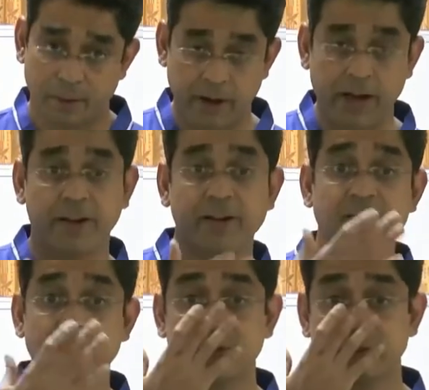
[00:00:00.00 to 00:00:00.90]

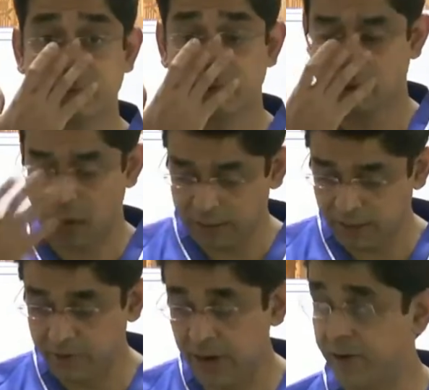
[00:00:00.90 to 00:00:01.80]
Recurrence. I
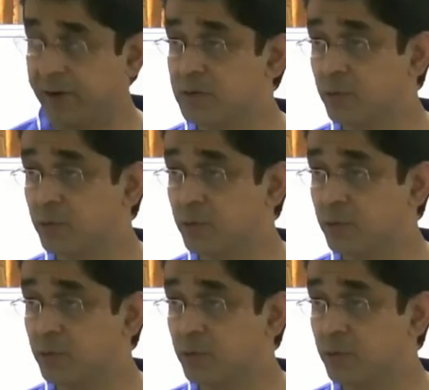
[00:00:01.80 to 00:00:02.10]
think recurrence